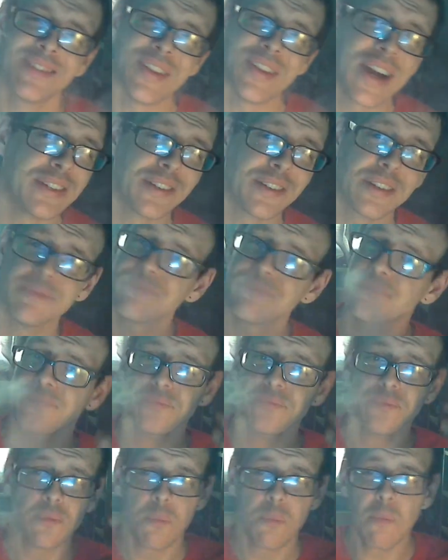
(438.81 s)
nice.
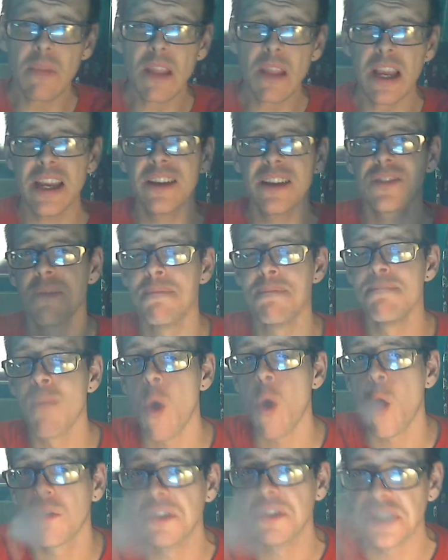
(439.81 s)
It is a
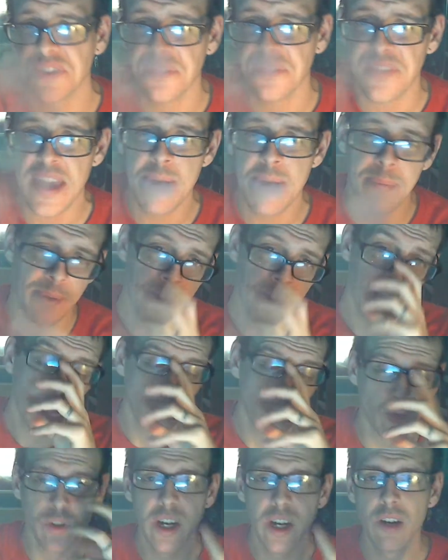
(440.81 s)
Moorish vape.
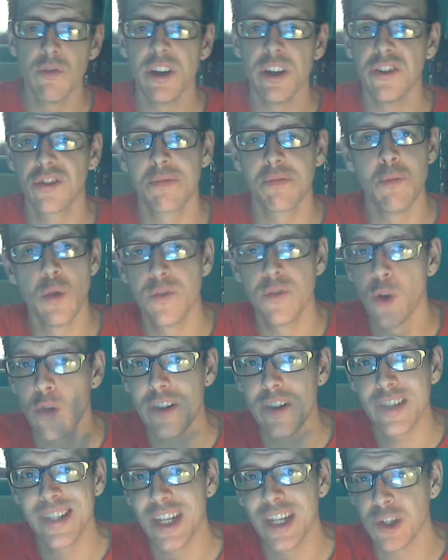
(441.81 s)
Really, really smooth, no
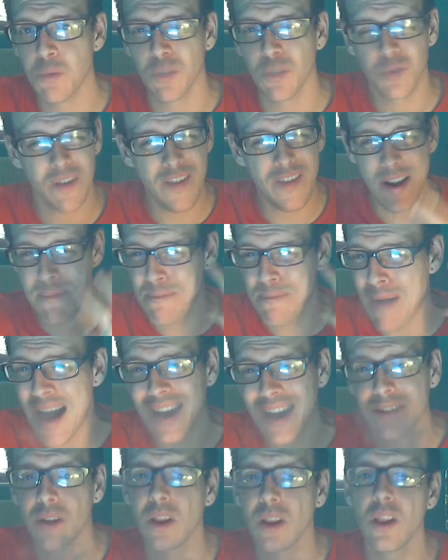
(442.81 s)
irritation whatsoever, and
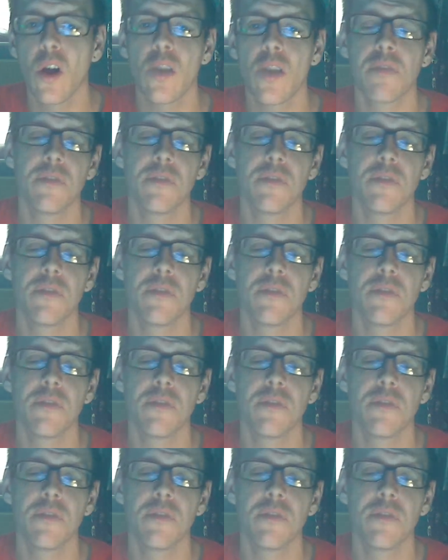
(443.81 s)
packs a lot of